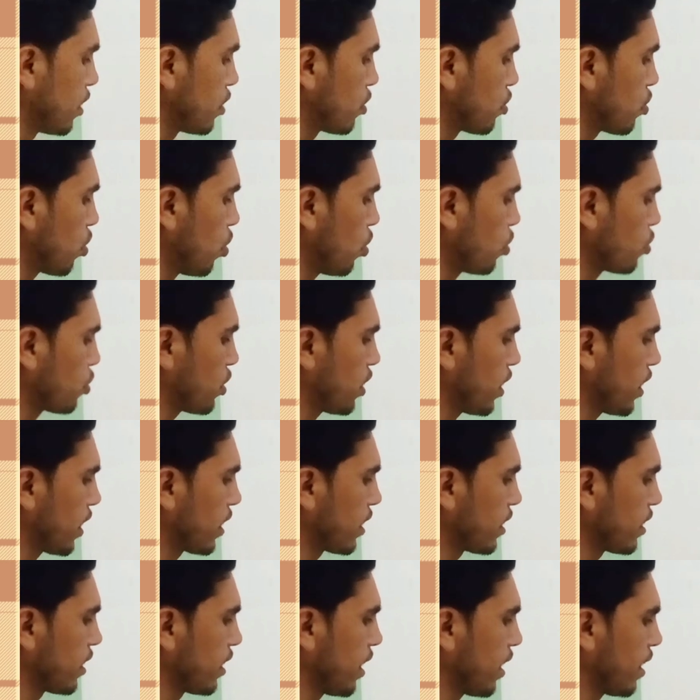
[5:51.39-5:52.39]

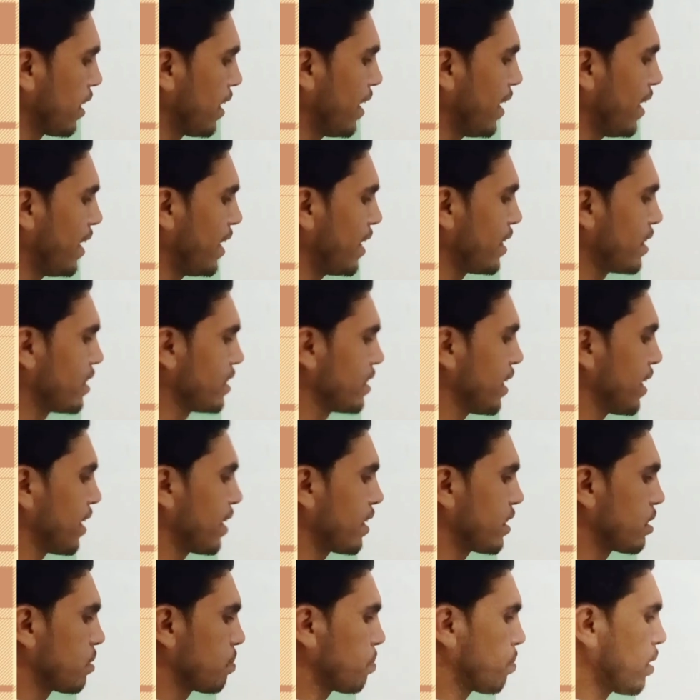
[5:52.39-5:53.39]
tossing their heads
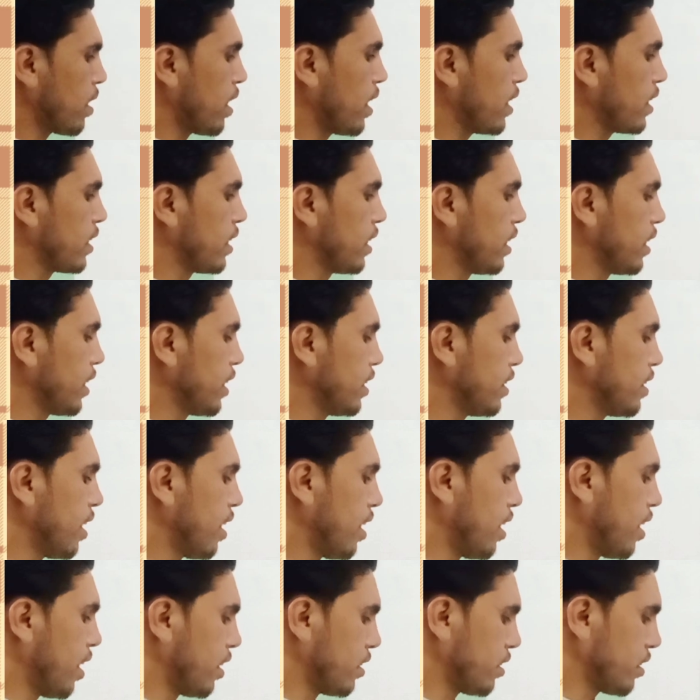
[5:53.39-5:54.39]
in sprightly
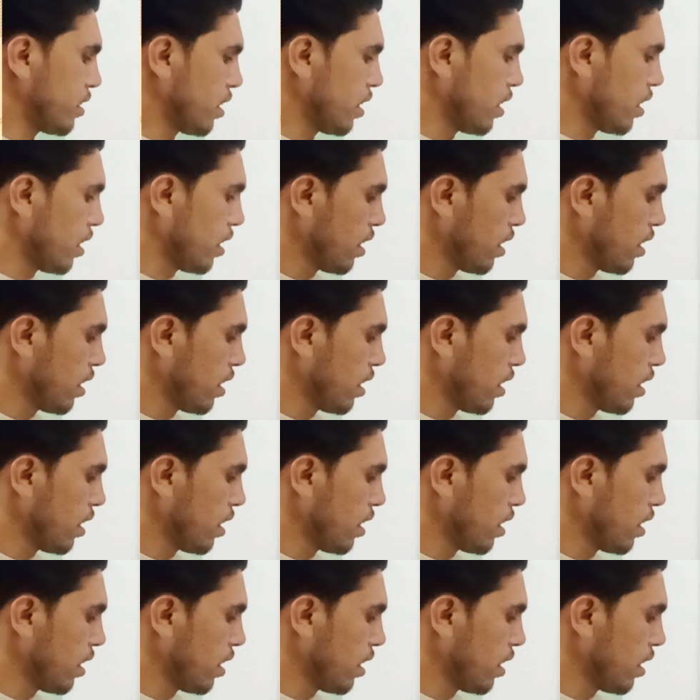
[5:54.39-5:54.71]
dance.